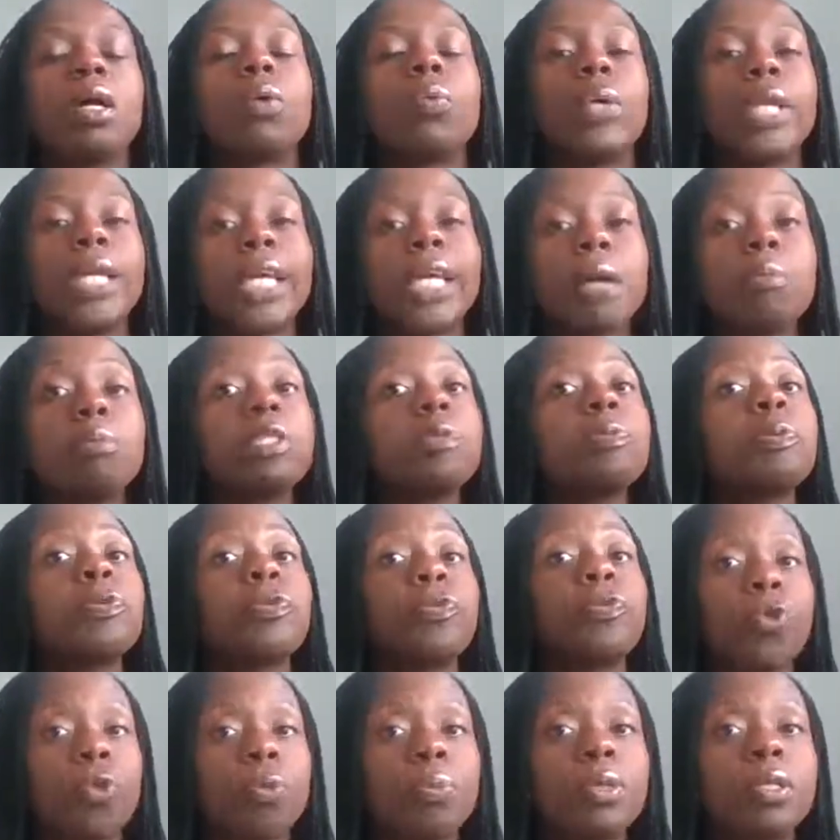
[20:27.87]
When it came to
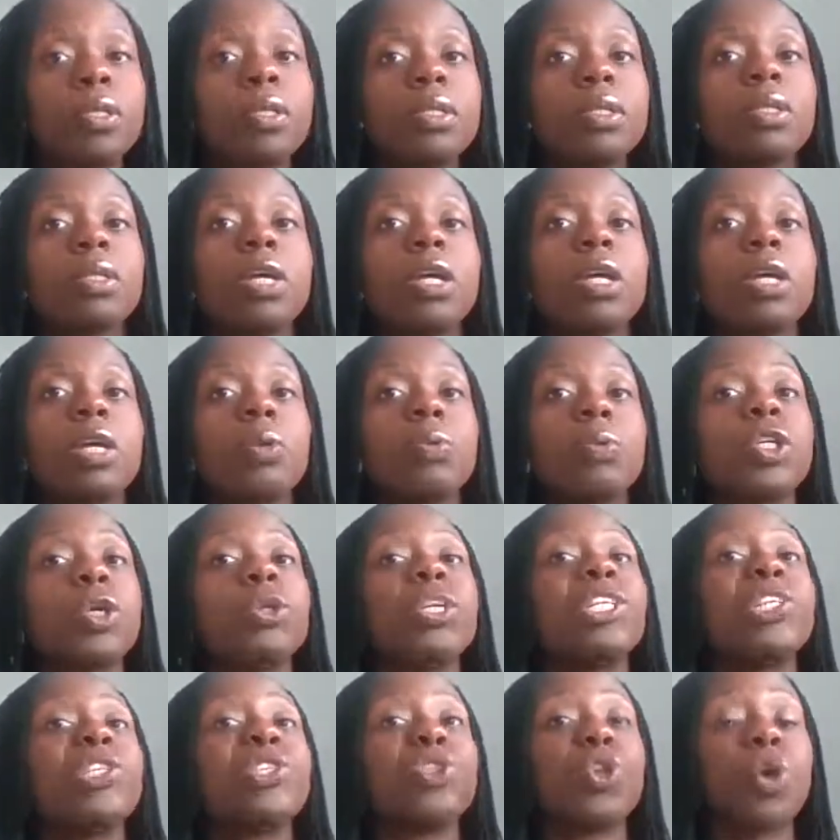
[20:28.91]
performance, it was
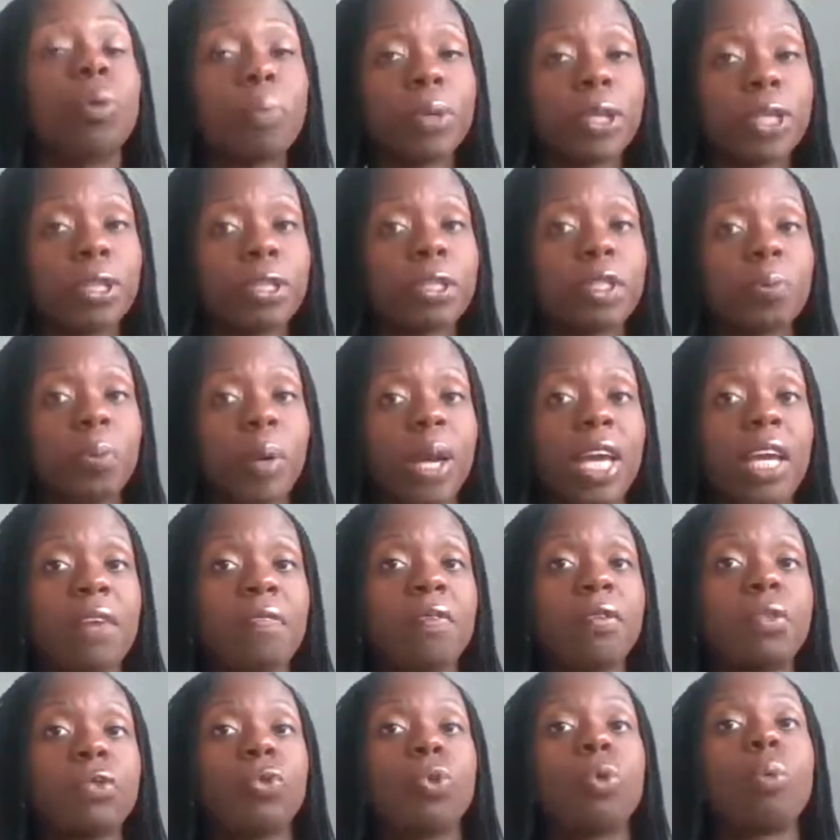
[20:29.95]
only dominant
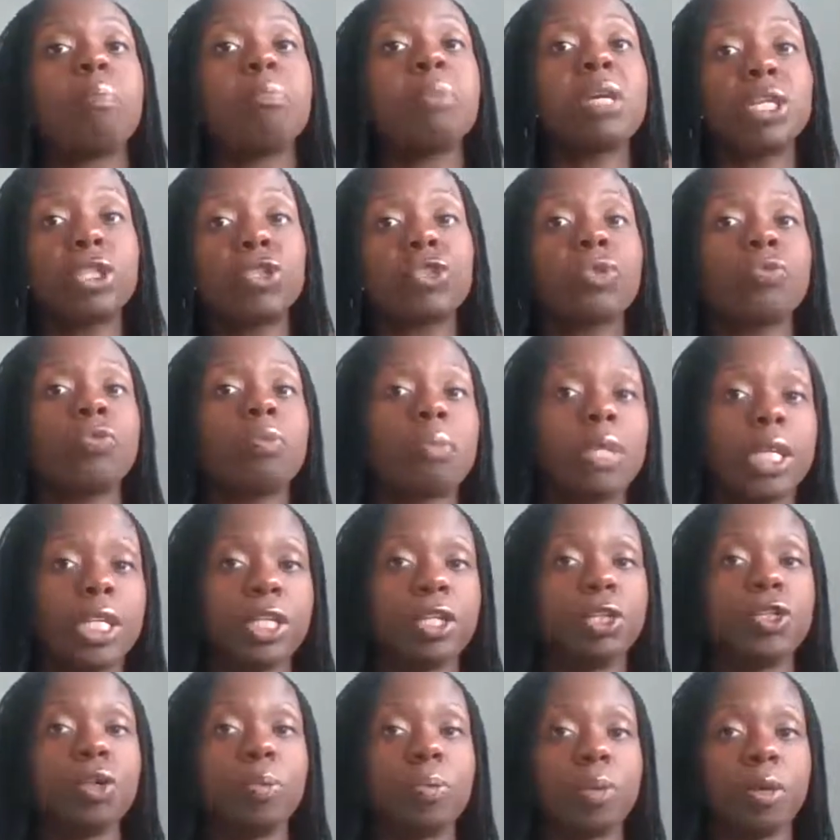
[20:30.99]
behaviors, or a mixture of
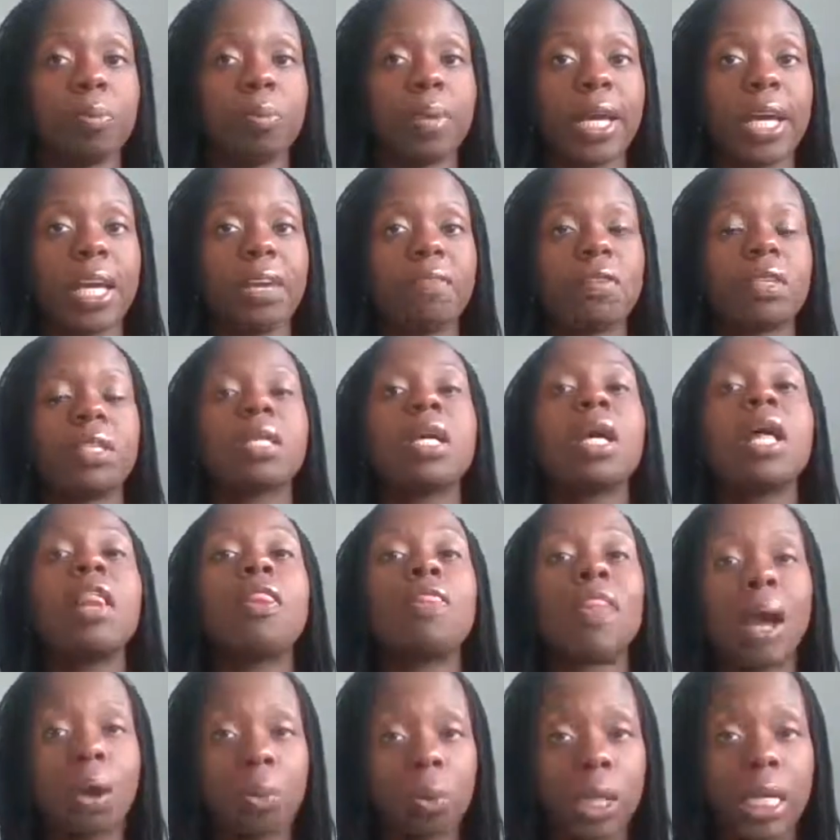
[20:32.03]
immediate and dominant behaviors,
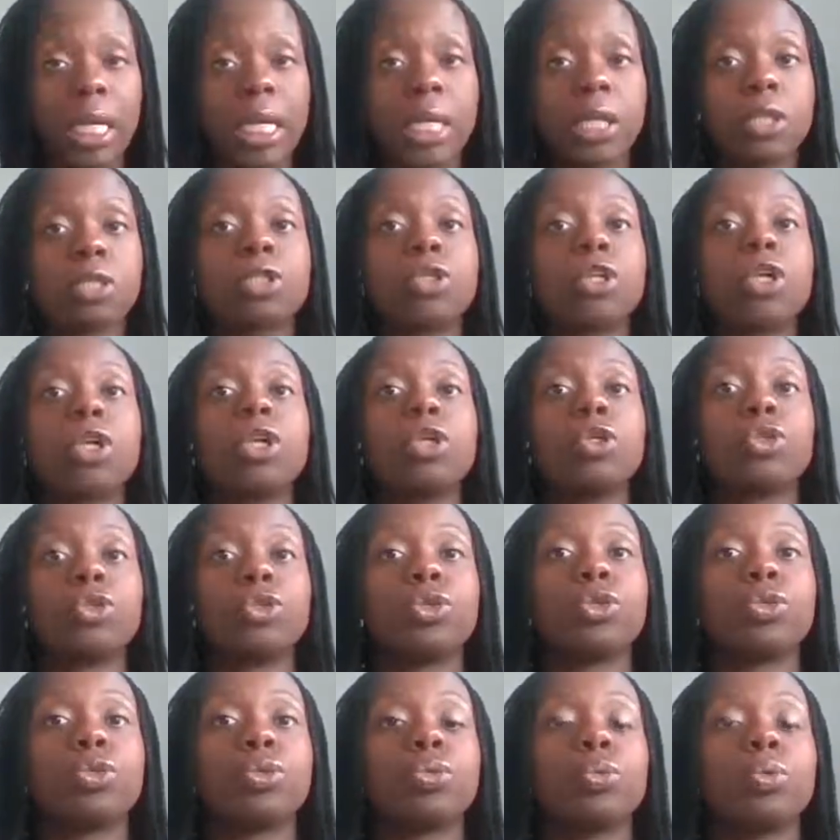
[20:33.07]
that were linked
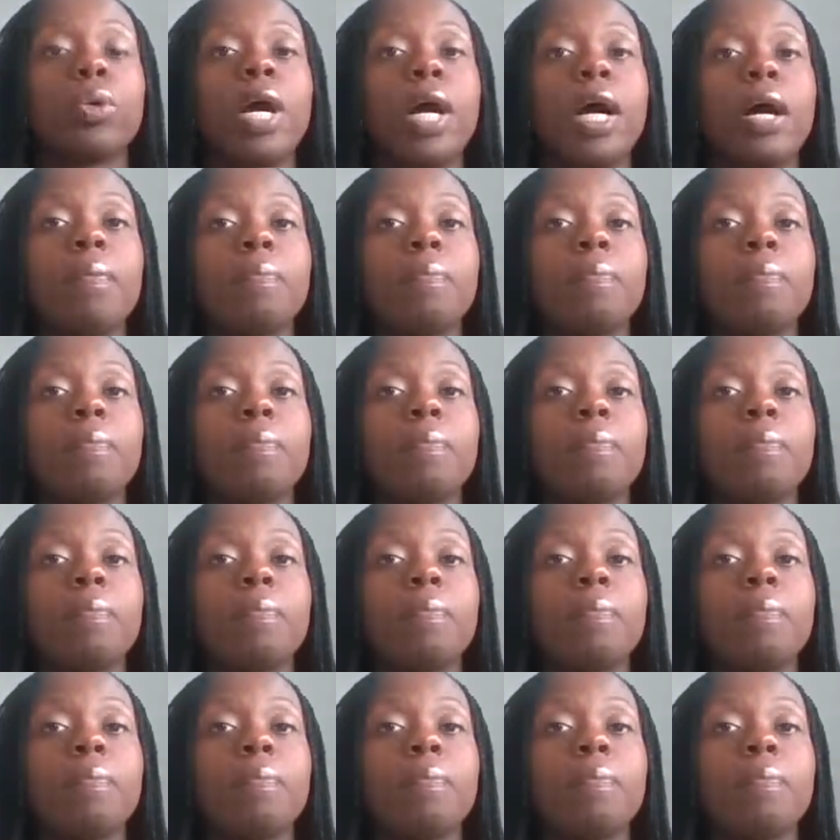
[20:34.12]
to